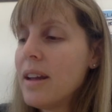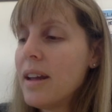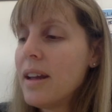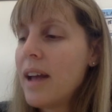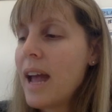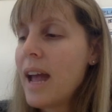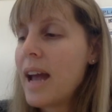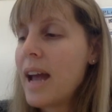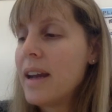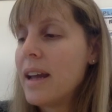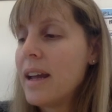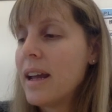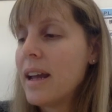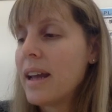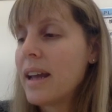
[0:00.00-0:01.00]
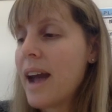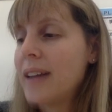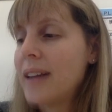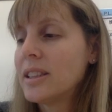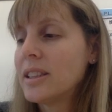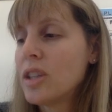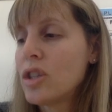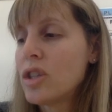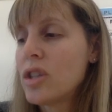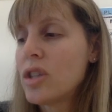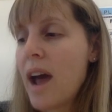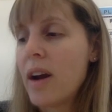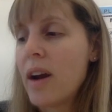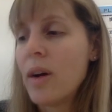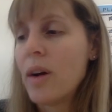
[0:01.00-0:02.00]
and it casts a
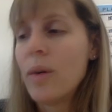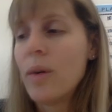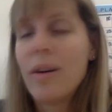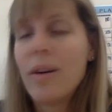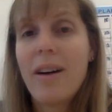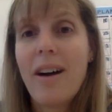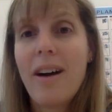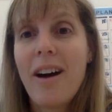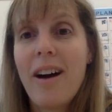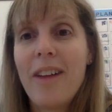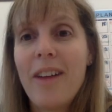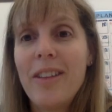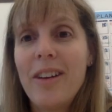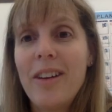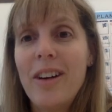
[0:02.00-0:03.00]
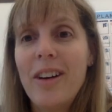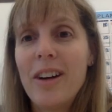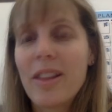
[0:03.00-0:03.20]
shadow on the earth.